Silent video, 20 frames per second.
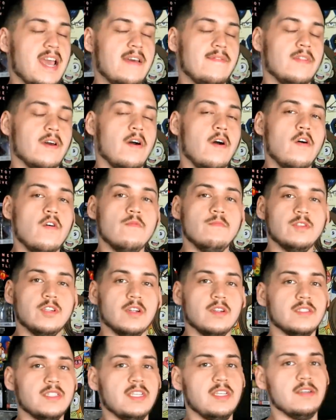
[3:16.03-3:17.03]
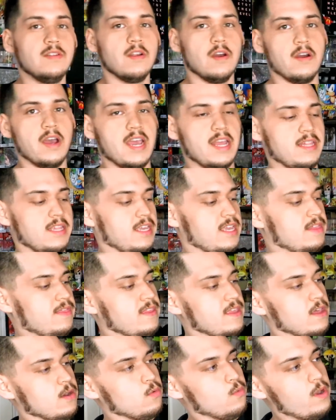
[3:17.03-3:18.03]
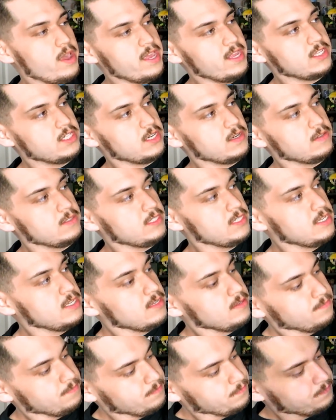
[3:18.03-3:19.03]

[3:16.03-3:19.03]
I have the home jersey, you know I had to get the away jersey